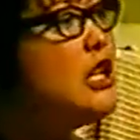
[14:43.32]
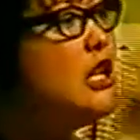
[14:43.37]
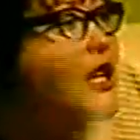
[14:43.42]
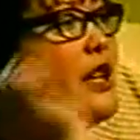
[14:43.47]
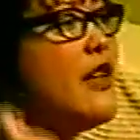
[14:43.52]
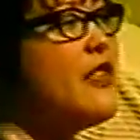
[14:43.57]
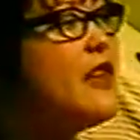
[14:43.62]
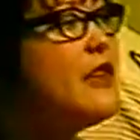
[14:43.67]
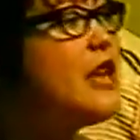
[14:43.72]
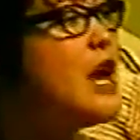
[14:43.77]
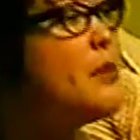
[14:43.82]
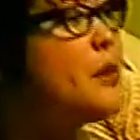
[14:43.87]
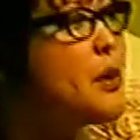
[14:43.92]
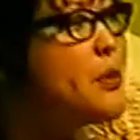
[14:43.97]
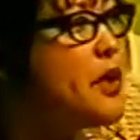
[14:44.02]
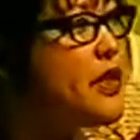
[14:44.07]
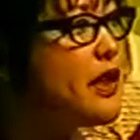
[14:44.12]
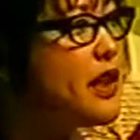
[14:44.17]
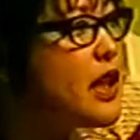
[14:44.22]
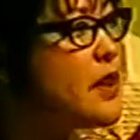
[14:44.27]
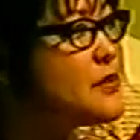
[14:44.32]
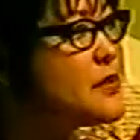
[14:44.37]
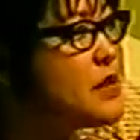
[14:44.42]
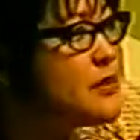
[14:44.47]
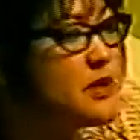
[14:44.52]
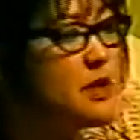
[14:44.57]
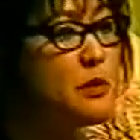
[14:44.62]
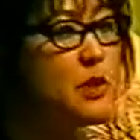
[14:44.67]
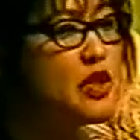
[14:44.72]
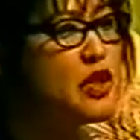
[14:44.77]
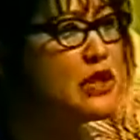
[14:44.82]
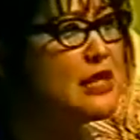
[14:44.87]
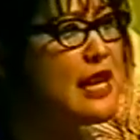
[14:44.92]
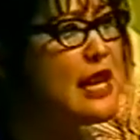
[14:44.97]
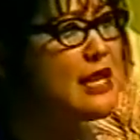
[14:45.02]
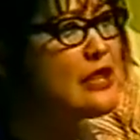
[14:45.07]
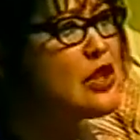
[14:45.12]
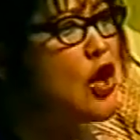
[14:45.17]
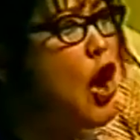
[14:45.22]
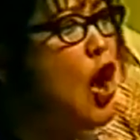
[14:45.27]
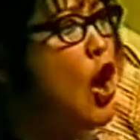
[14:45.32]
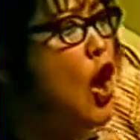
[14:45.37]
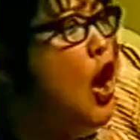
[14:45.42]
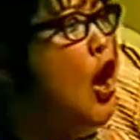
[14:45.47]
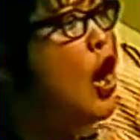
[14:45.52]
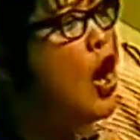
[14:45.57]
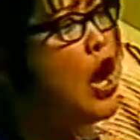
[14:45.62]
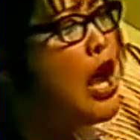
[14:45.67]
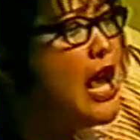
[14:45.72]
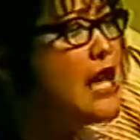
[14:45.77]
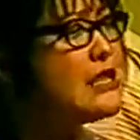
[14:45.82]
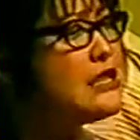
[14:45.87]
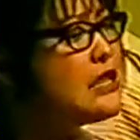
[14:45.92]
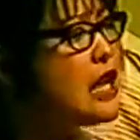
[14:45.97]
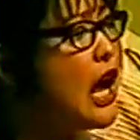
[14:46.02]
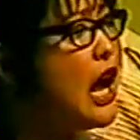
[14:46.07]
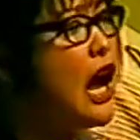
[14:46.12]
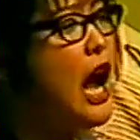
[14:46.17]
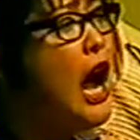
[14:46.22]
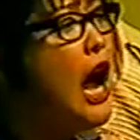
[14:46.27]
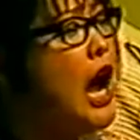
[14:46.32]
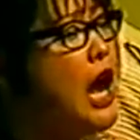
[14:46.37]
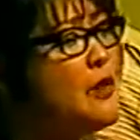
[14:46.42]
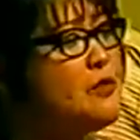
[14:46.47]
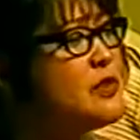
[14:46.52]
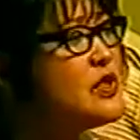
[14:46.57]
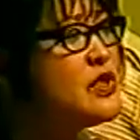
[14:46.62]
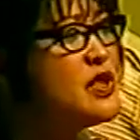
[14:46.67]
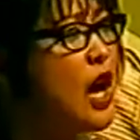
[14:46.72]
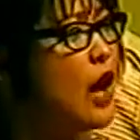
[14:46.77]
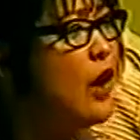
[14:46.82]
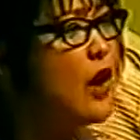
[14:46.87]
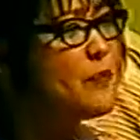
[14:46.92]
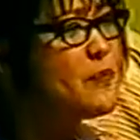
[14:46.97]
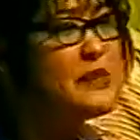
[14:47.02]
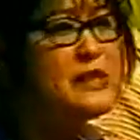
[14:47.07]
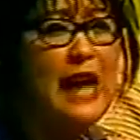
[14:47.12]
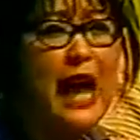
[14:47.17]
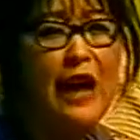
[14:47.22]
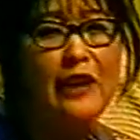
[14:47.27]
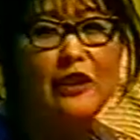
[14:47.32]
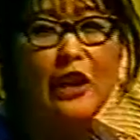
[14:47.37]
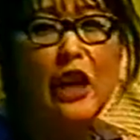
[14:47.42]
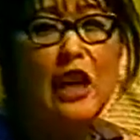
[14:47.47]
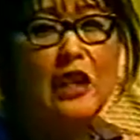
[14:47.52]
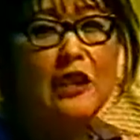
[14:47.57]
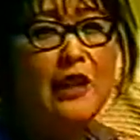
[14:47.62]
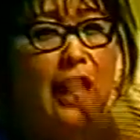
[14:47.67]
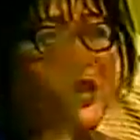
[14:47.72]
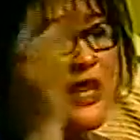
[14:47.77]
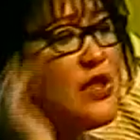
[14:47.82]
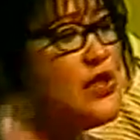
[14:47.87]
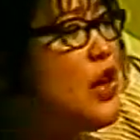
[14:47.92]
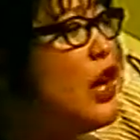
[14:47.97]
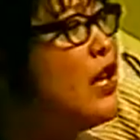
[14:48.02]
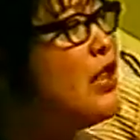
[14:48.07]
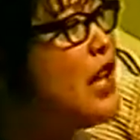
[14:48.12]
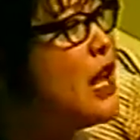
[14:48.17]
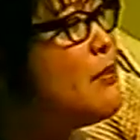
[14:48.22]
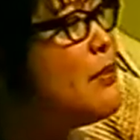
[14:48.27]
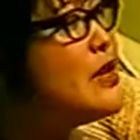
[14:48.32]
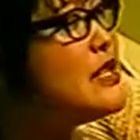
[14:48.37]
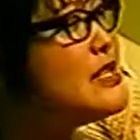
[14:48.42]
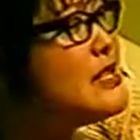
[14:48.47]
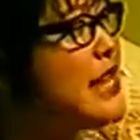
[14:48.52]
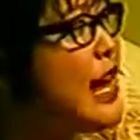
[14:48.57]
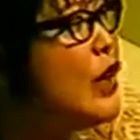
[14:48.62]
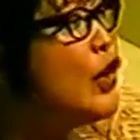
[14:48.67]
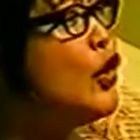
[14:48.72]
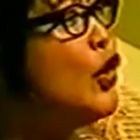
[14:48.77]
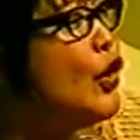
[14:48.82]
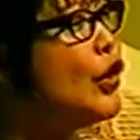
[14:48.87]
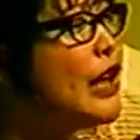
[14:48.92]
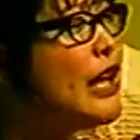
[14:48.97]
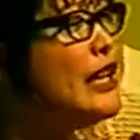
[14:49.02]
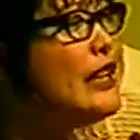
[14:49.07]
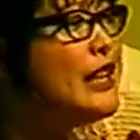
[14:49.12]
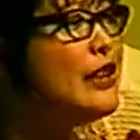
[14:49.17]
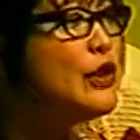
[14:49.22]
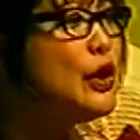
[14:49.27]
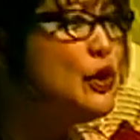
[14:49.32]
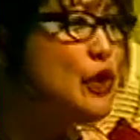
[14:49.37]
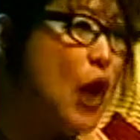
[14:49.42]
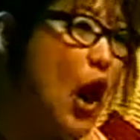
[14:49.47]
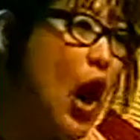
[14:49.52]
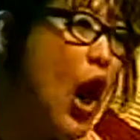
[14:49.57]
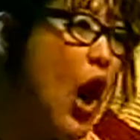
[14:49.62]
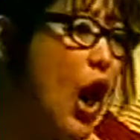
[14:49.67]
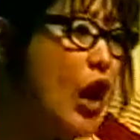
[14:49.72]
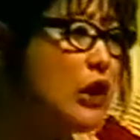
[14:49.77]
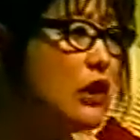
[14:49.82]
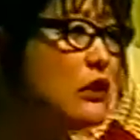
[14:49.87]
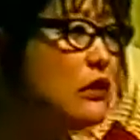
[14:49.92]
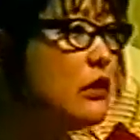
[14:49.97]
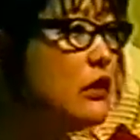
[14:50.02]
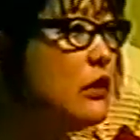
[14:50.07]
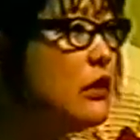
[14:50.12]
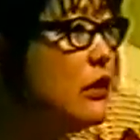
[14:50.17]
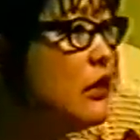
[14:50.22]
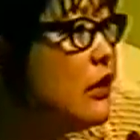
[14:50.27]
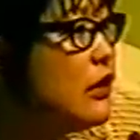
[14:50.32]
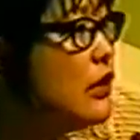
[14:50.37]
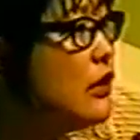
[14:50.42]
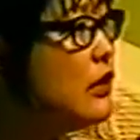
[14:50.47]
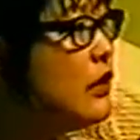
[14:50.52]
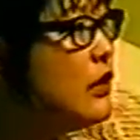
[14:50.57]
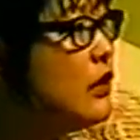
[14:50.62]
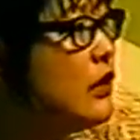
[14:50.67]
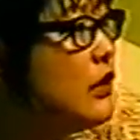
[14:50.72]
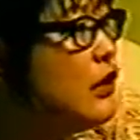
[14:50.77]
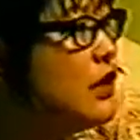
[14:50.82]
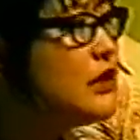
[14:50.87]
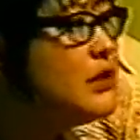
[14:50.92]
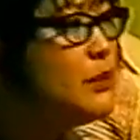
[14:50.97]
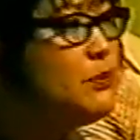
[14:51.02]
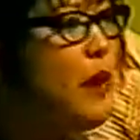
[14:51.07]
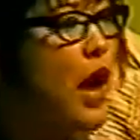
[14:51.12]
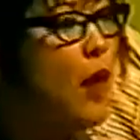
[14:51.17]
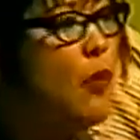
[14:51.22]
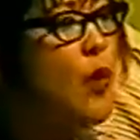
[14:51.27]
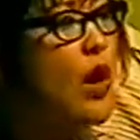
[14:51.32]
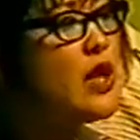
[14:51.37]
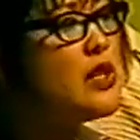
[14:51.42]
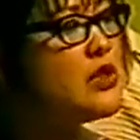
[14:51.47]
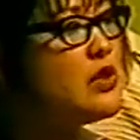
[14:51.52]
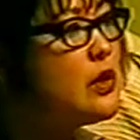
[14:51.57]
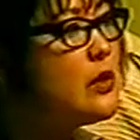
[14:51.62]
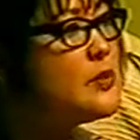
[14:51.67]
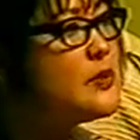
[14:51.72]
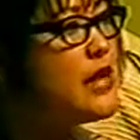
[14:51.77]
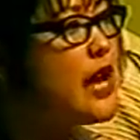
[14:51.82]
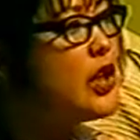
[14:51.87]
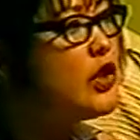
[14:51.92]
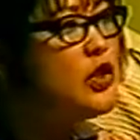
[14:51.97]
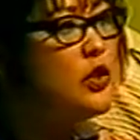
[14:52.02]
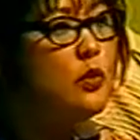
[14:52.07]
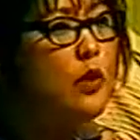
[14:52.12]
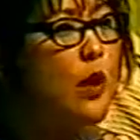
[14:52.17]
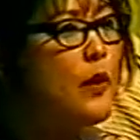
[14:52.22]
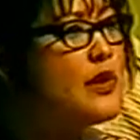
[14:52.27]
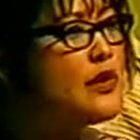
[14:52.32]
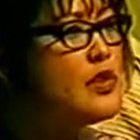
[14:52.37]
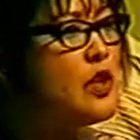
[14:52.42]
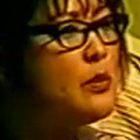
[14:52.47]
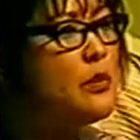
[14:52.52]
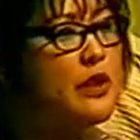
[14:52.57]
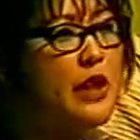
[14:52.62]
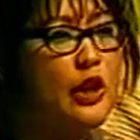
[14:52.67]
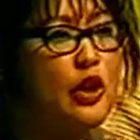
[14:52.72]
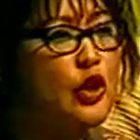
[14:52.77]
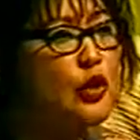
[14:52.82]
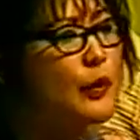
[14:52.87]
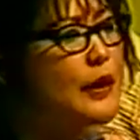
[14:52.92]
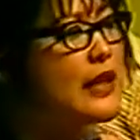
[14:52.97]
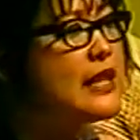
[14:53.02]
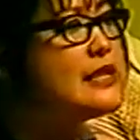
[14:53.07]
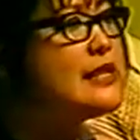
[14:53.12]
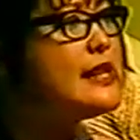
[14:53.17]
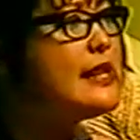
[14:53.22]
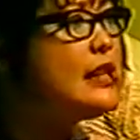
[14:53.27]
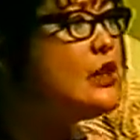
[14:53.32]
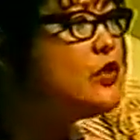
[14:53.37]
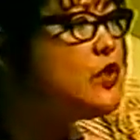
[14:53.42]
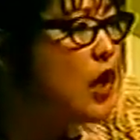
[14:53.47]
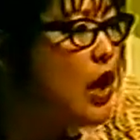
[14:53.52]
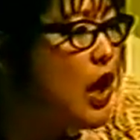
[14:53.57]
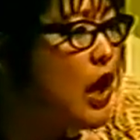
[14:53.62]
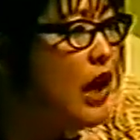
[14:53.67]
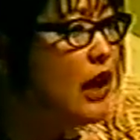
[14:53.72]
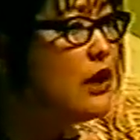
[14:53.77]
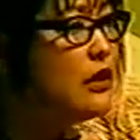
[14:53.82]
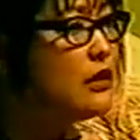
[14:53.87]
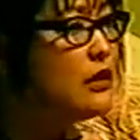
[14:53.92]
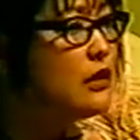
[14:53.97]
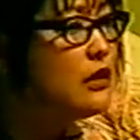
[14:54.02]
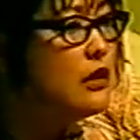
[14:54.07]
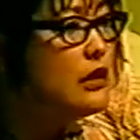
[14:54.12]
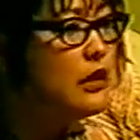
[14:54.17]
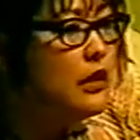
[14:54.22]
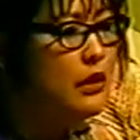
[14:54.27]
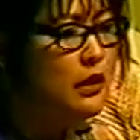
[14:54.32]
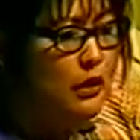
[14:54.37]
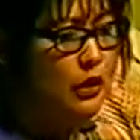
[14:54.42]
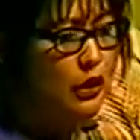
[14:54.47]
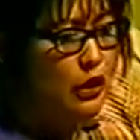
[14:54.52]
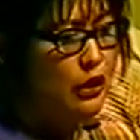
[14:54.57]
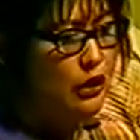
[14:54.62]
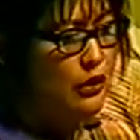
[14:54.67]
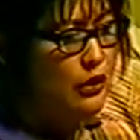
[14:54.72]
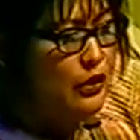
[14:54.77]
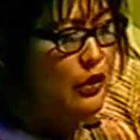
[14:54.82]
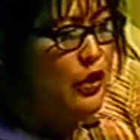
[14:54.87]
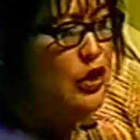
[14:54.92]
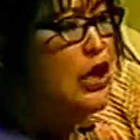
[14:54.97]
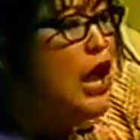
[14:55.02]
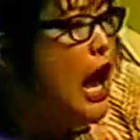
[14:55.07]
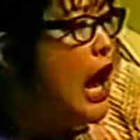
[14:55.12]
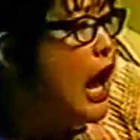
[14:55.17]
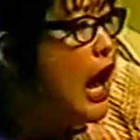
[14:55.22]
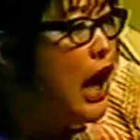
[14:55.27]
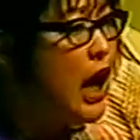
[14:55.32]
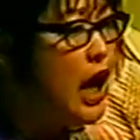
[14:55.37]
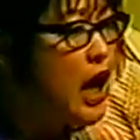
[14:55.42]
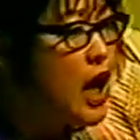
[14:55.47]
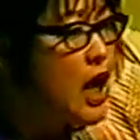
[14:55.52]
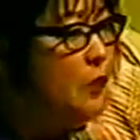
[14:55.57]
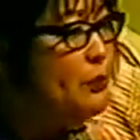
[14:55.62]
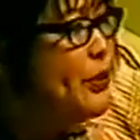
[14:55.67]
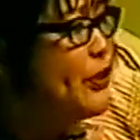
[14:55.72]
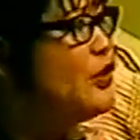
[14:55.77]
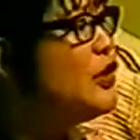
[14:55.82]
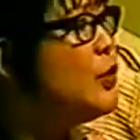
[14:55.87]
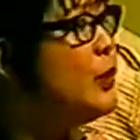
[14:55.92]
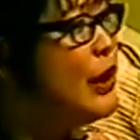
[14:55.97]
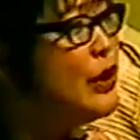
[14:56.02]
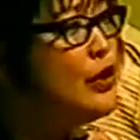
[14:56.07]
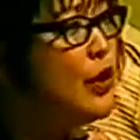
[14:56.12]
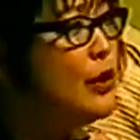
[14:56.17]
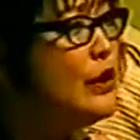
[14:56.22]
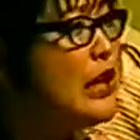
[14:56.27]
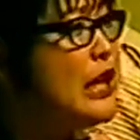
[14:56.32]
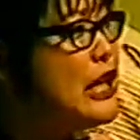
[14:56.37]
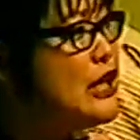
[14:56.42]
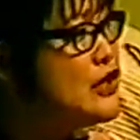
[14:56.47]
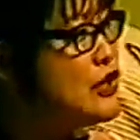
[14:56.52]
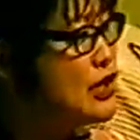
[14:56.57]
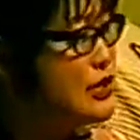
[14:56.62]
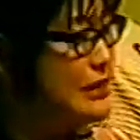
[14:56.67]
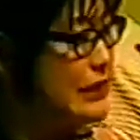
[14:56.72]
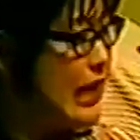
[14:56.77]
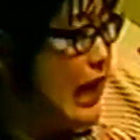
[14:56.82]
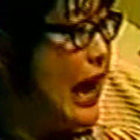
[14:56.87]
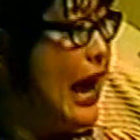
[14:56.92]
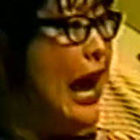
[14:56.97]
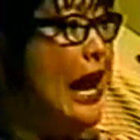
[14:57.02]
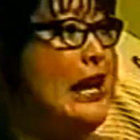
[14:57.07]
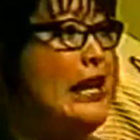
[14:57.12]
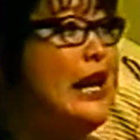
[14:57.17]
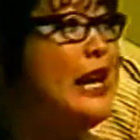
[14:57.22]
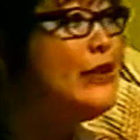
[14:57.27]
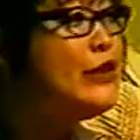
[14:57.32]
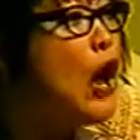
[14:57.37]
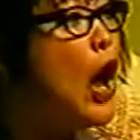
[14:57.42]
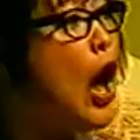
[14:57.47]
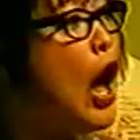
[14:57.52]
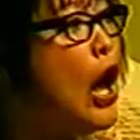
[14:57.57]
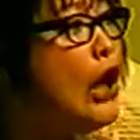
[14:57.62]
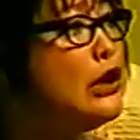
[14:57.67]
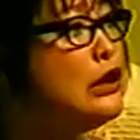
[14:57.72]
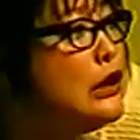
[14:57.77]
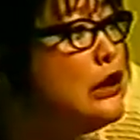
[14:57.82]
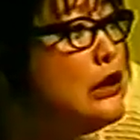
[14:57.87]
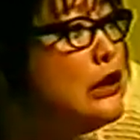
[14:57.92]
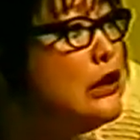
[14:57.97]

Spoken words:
know, the other day my mother comes up to me, she says, oh, Esther, I'm so upset. Next door neighbor said Korean eat the dog. I said, Mom, why are you so upset? You always told me that Koreans eat dog. Yeah, but we don't eat just any dog.